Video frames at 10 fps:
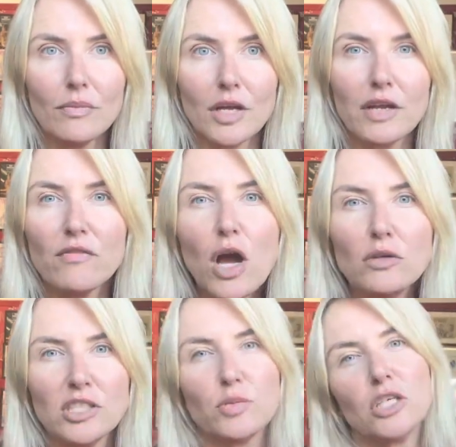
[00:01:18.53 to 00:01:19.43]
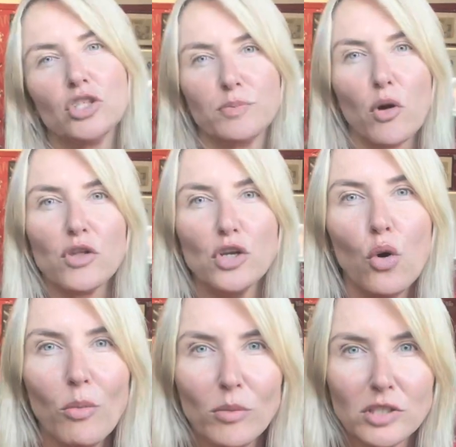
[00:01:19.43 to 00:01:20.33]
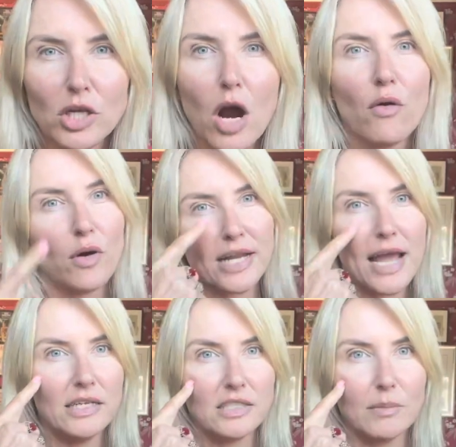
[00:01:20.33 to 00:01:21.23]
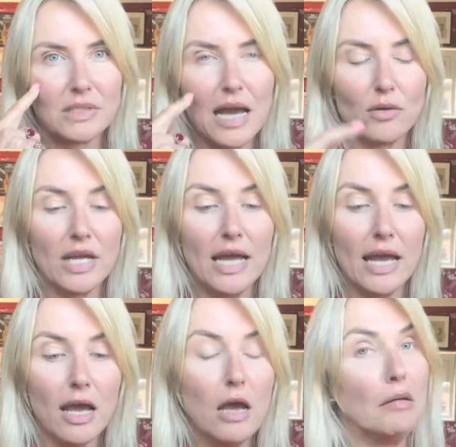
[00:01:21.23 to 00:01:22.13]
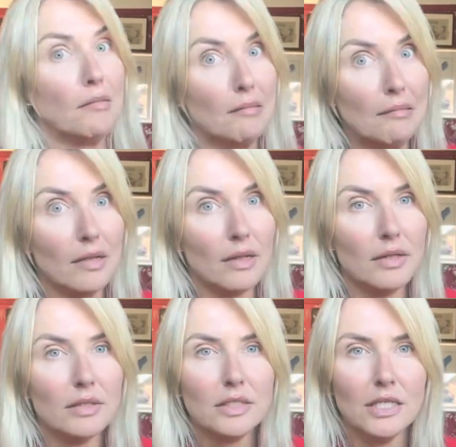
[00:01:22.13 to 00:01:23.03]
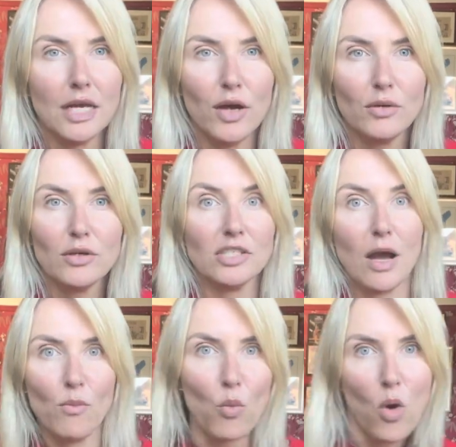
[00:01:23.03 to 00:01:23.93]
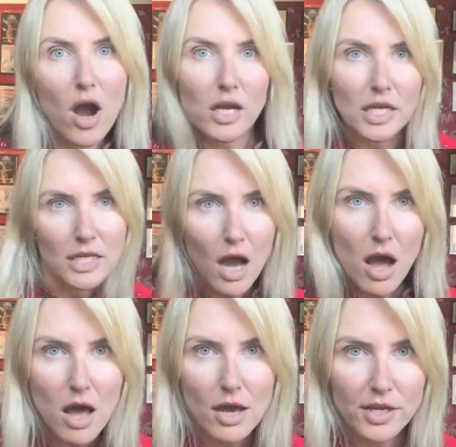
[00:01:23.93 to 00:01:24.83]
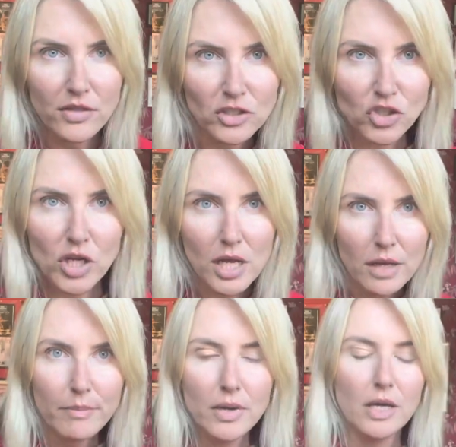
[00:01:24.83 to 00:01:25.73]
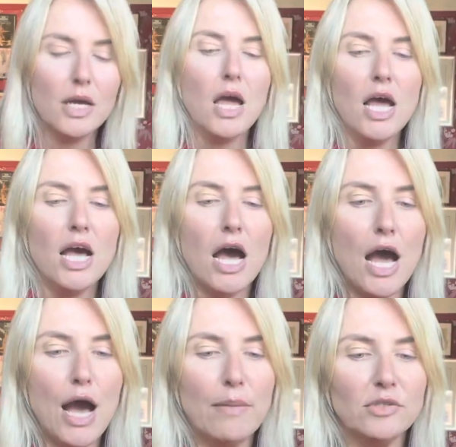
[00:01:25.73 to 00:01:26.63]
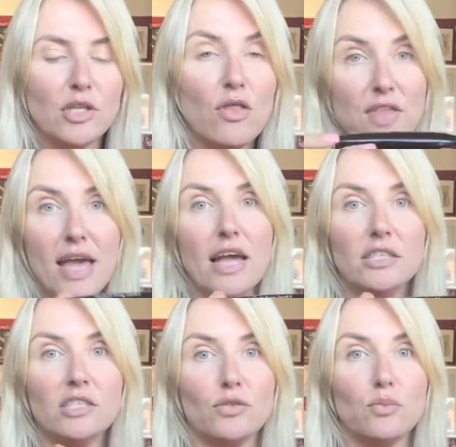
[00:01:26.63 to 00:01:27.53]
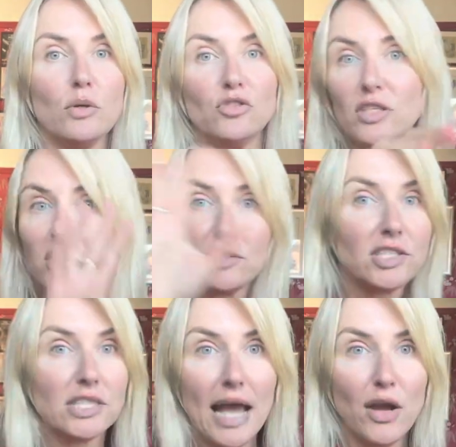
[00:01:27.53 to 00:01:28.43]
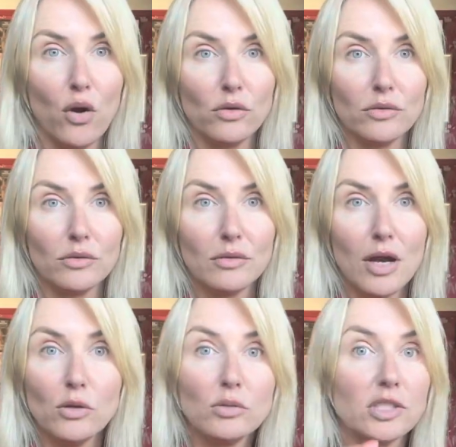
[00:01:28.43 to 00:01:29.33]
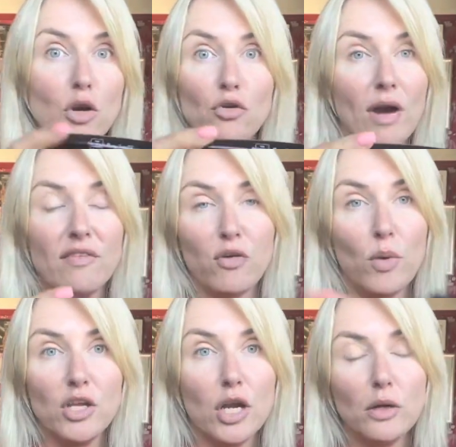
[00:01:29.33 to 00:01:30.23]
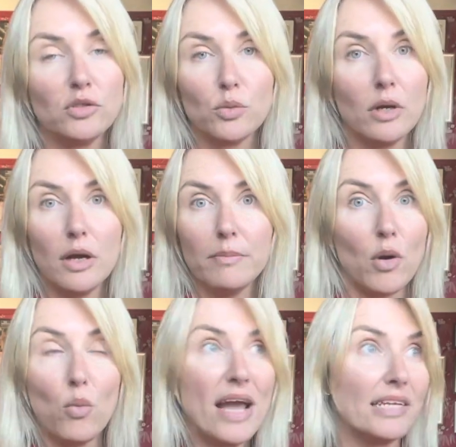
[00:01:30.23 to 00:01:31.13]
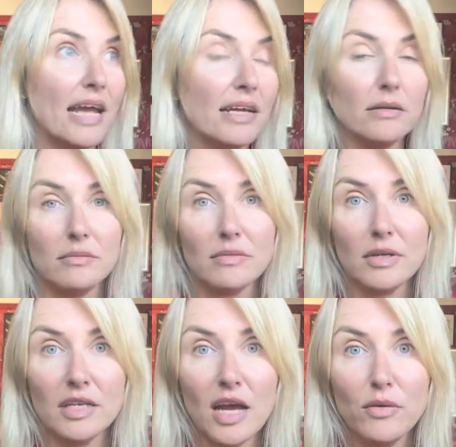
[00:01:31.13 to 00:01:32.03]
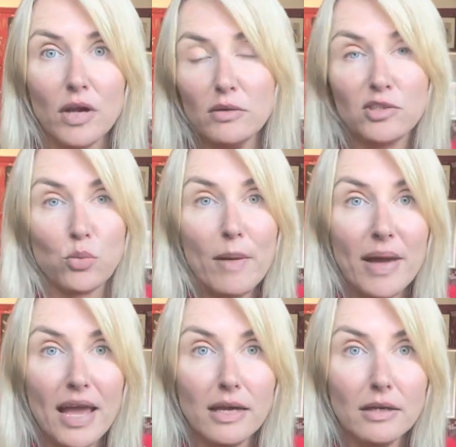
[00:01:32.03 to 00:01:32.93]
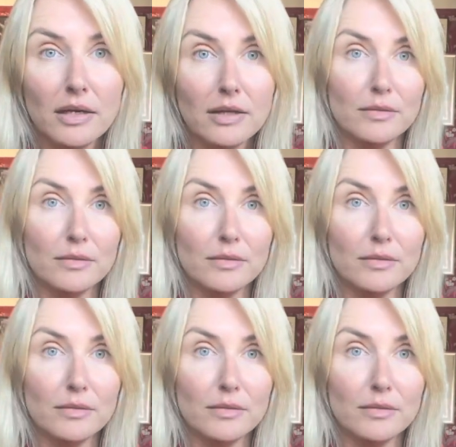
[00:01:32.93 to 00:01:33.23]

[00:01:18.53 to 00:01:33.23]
And I've noticed when I just put the normal mascara on, it ends up down here, you know, because I'm working hard in the gym. So this will just stay on. And also great for when you go to a wedding, you know, go swimming